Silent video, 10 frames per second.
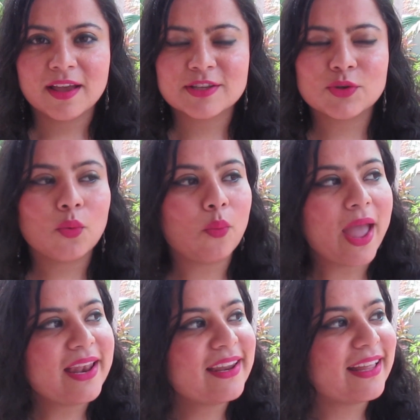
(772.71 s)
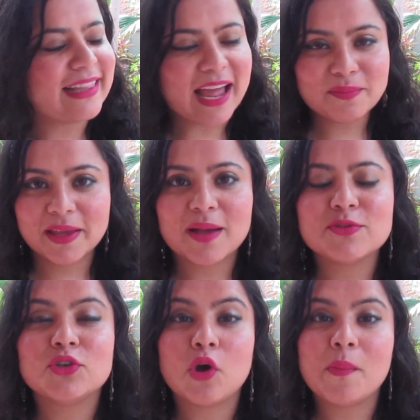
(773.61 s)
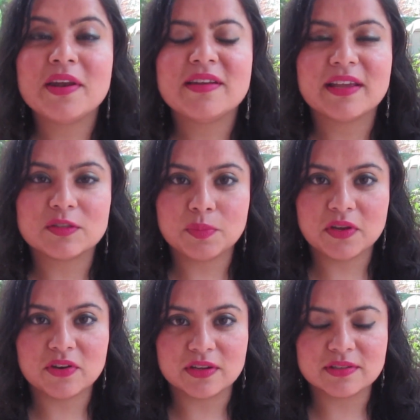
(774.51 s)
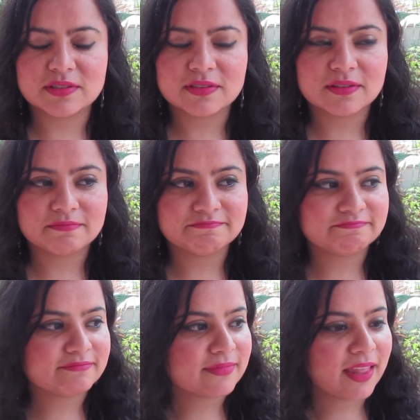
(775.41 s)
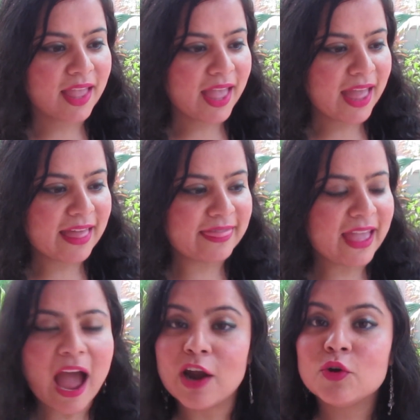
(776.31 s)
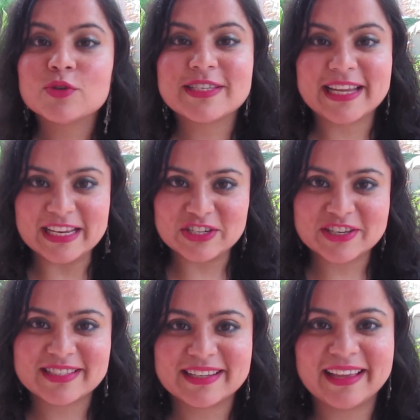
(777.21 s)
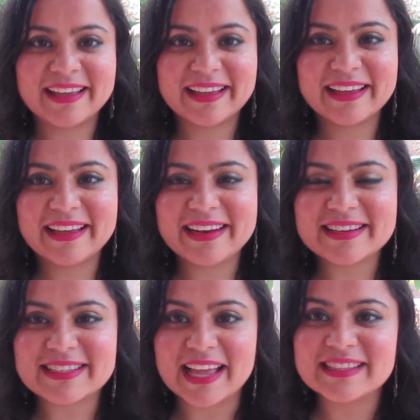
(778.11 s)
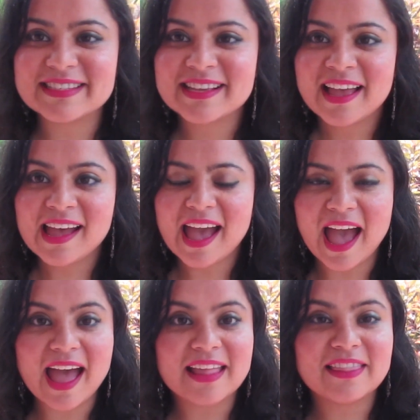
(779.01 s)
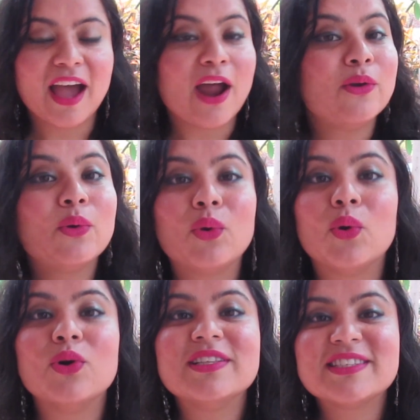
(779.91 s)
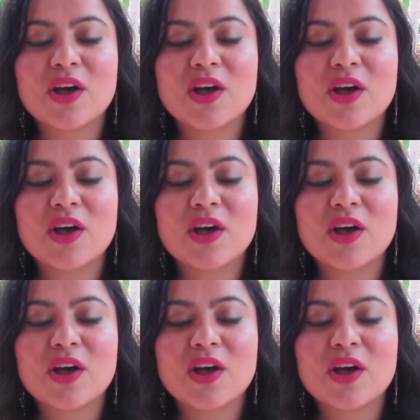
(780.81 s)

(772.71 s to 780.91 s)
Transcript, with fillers: So when that becomes your dominant experience, there are no stages in a sense, and there are no goals.